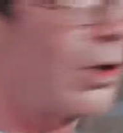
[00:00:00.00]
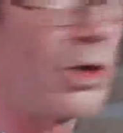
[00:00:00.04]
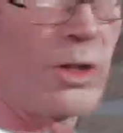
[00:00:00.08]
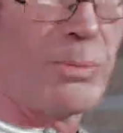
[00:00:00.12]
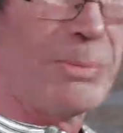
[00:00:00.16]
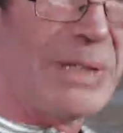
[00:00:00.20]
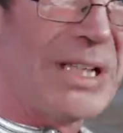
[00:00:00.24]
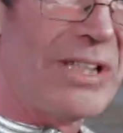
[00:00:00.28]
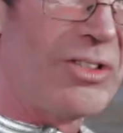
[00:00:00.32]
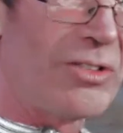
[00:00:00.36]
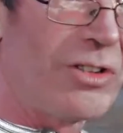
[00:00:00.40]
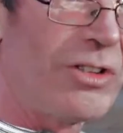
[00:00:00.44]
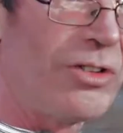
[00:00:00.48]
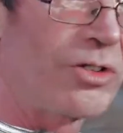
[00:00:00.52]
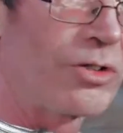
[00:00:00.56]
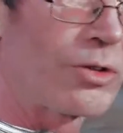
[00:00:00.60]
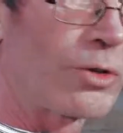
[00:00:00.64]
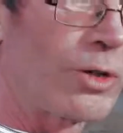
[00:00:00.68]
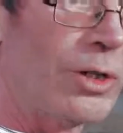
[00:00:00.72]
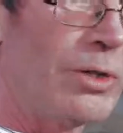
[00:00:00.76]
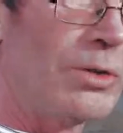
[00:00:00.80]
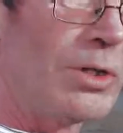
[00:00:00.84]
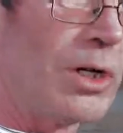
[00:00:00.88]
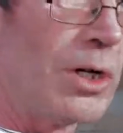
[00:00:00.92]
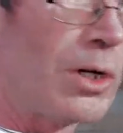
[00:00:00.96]
it can be easily
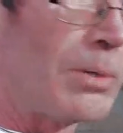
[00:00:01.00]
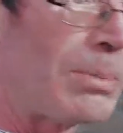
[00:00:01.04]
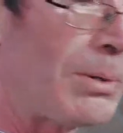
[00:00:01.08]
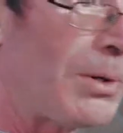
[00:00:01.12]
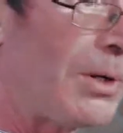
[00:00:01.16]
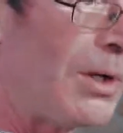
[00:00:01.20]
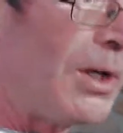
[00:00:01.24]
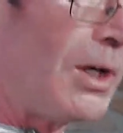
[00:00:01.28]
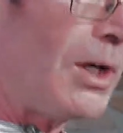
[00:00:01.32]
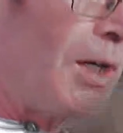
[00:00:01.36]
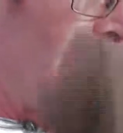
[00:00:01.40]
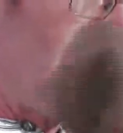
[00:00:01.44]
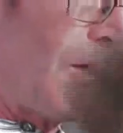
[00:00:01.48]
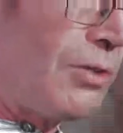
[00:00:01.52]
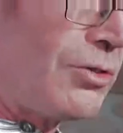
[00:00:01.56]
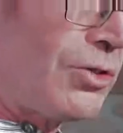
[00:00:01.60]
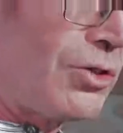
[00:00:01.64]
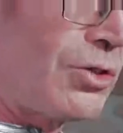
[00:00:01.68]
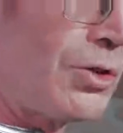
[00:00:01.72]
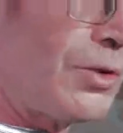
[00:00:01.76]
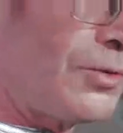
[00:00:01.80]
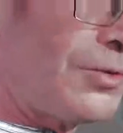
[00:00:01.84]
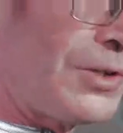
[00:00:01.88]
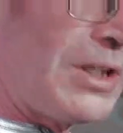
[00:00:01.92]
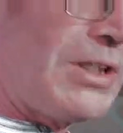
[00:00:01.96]
screwed up,
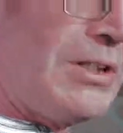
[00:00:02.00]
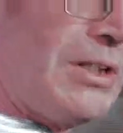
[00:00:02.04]
stuffed